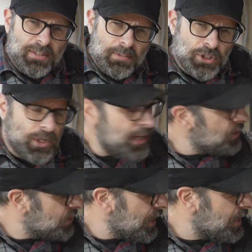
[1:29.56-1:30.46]
I'm not sure how you
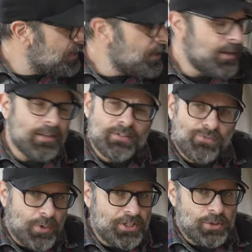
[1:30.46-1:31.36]
say it,
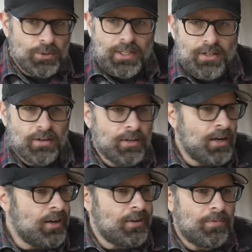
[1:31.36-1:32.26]
42 liter,
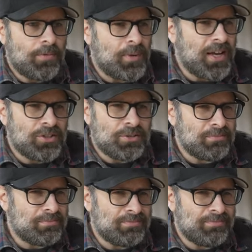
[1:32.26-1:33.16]

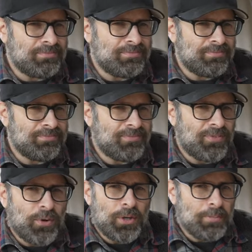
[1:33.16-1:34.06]

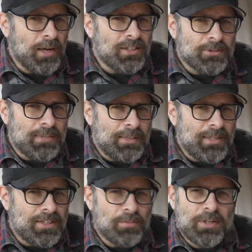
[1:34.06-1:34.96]
330 bucks
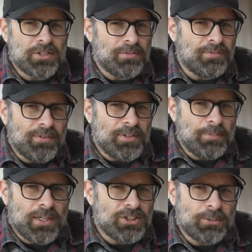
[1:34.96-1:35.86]
maybe, 350
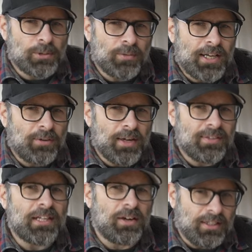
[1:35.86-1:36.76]
bucks, somewhere right around
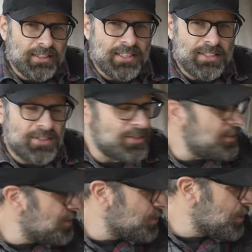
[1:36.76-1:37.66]
there. I'll link this in
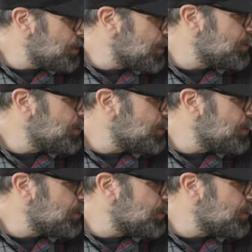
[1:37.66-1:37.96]
the description.